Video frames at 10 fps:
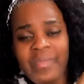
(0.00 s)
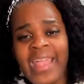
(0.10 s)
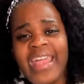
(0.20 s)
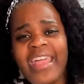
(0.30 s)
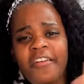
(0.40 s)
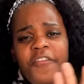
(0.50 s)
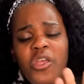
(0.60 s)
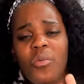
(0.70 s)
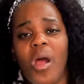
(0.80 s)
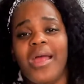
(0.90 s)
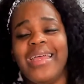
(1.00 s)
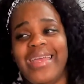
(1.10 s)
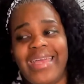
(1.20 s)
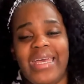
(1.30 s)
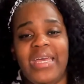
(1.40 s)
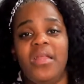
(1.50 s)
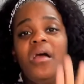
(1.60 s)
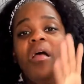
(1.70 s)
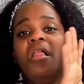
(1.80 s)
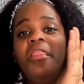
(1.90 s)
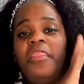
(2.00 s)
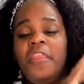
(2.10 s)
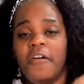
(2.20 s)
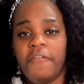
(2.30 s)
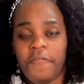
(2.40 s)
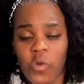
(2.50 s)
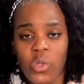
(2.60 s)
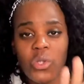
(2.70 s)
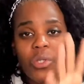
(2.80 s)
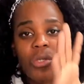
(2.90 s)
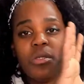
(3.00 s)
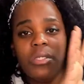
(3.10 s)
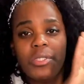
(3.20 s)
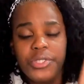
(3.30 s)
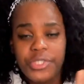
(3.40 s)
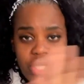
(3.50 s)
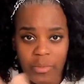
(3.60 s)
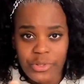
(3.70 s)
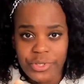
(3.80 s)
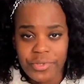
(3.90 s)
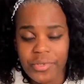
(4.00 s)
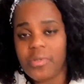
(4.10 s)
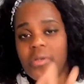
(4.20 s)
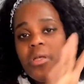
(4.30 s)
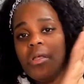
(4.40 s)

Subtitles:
if you are in the full summer school.